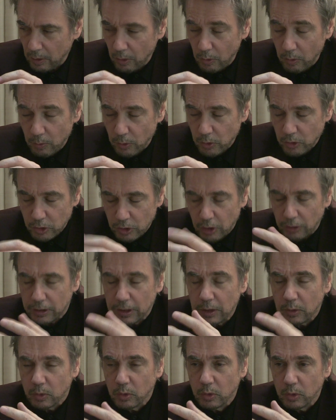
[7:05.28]
almost
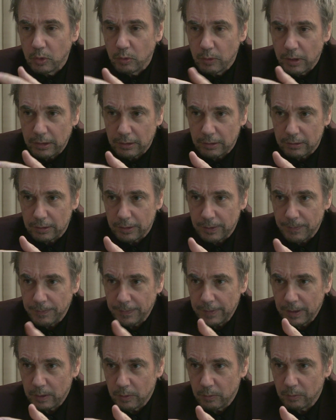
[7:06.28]
nothing to do with
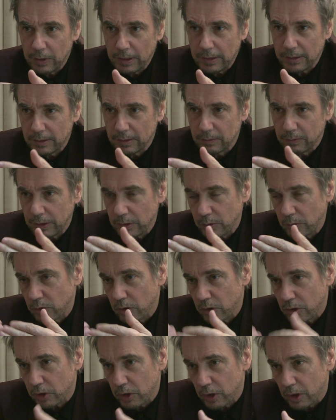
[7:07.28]
what you
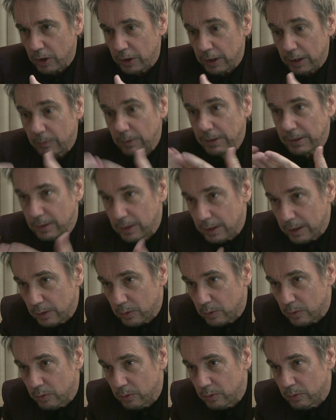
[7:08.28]
just heard and what's going
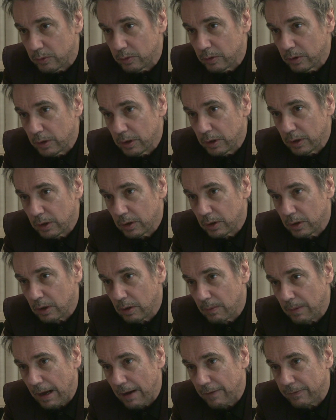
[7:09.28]
to
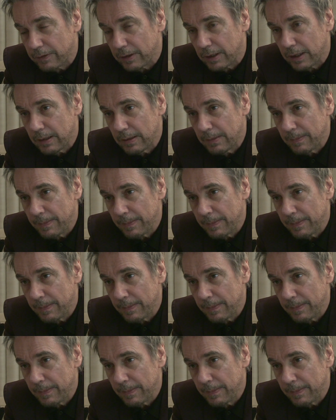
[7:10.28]
come after,